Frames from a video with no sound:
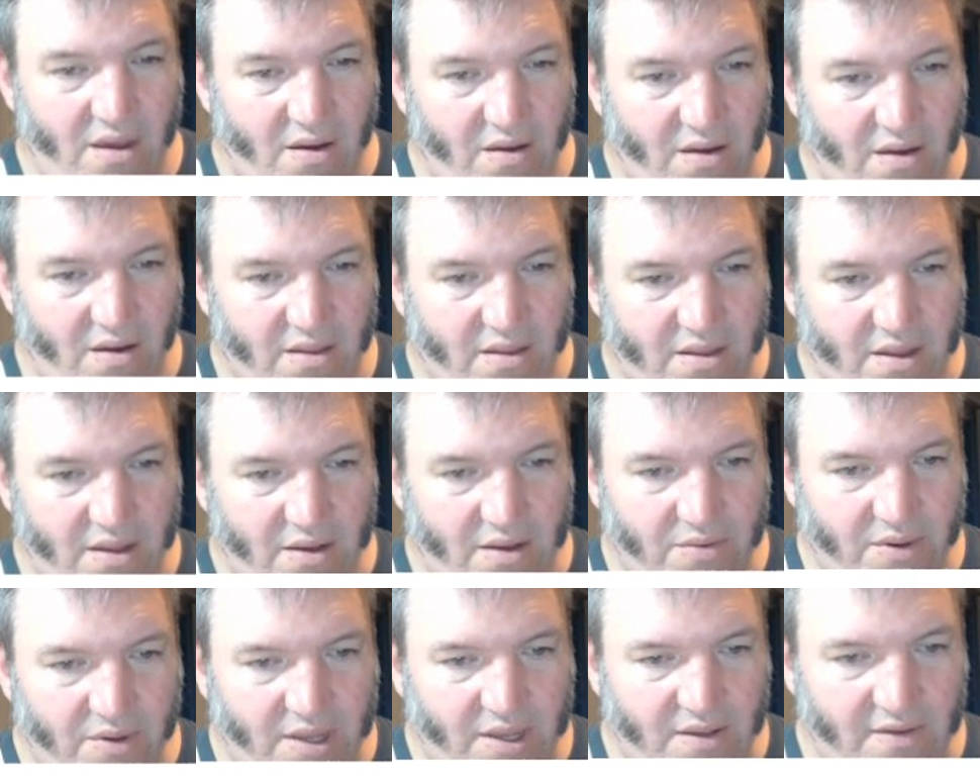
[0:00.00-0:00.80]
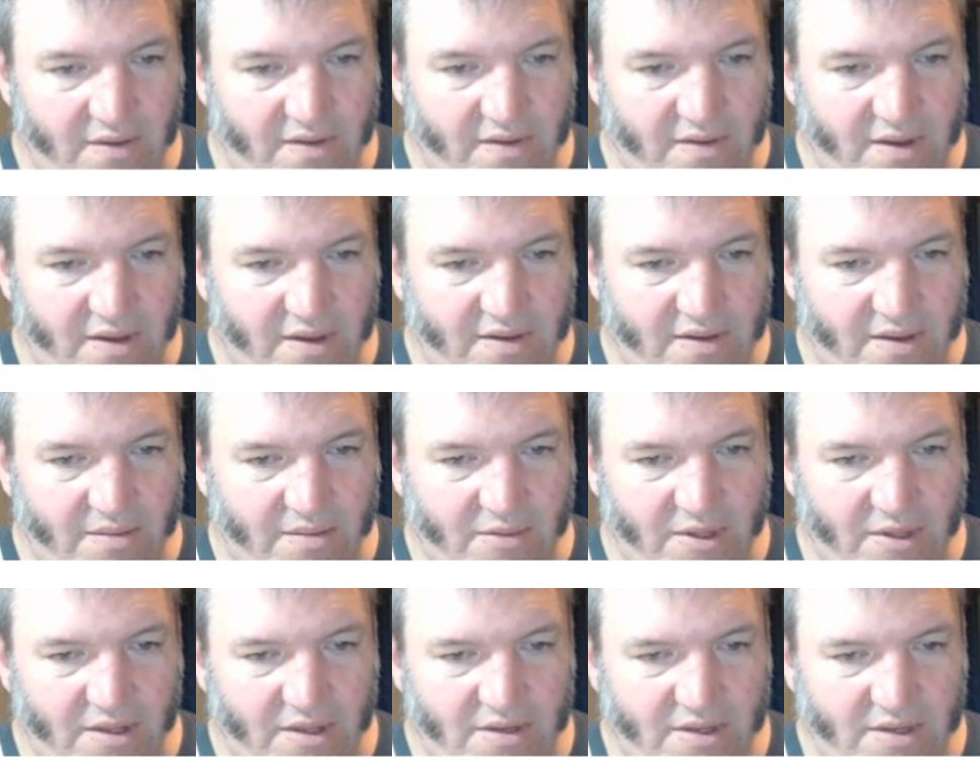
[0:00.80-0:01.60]
I think we can see
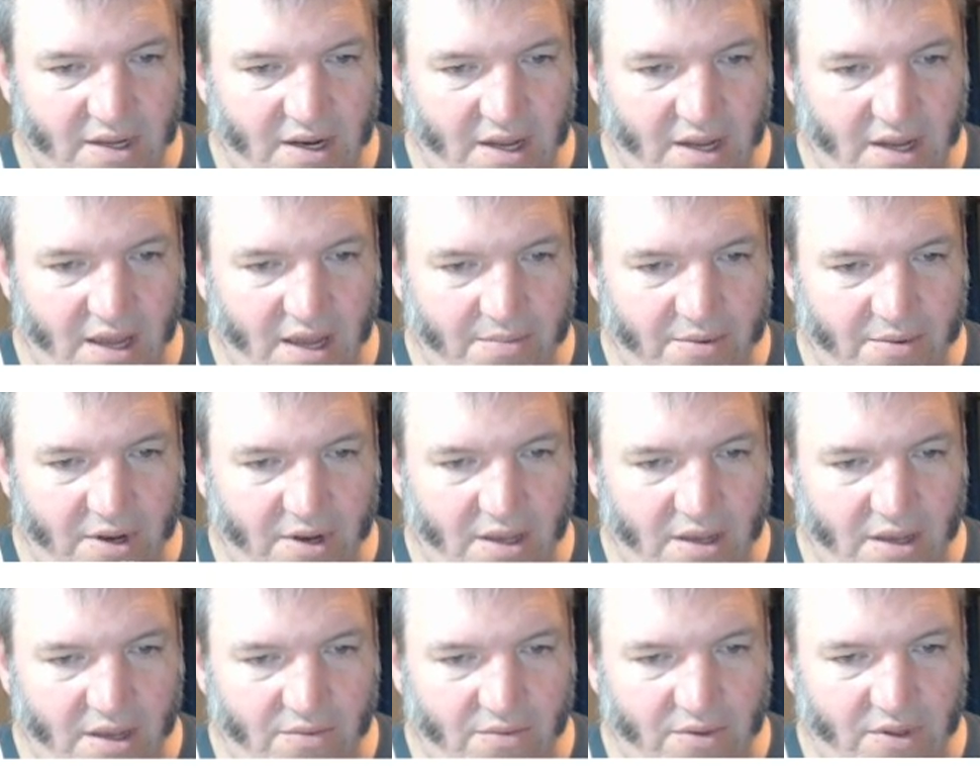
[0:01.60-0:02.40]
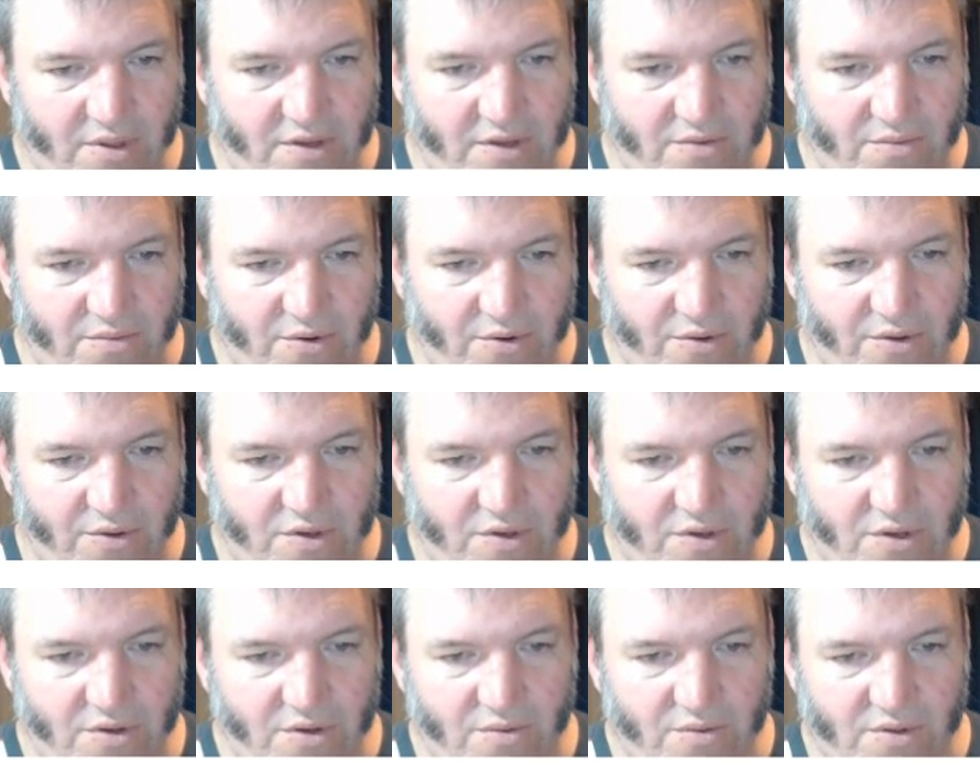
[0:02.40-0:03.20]
something that's going to happen here with this root
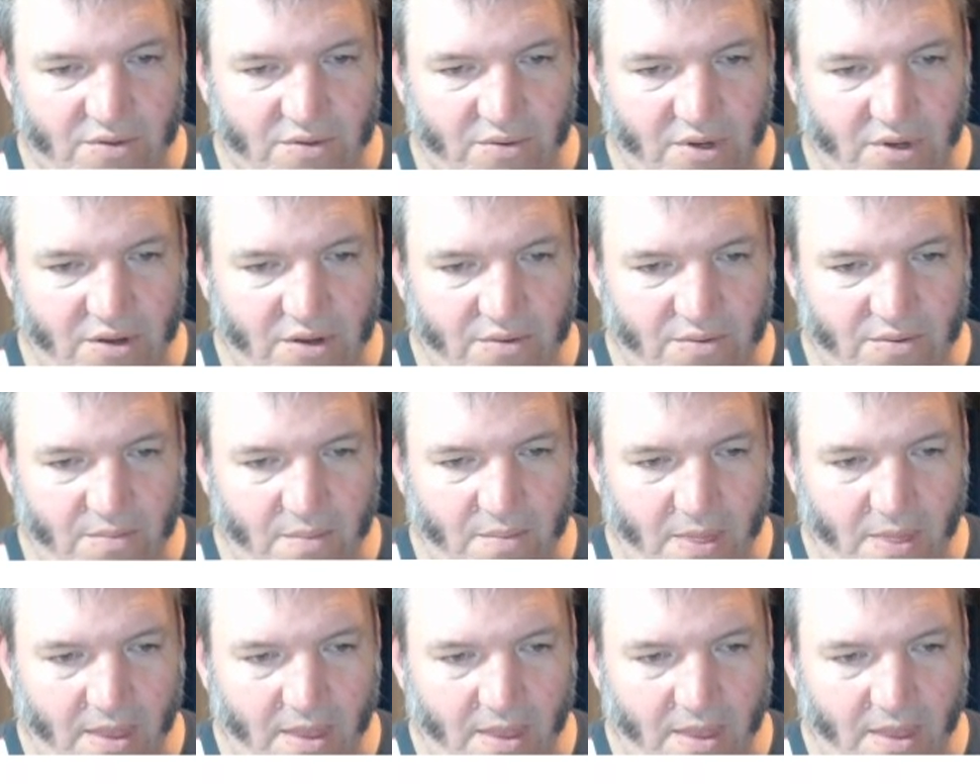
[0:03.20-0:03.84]
2 as well.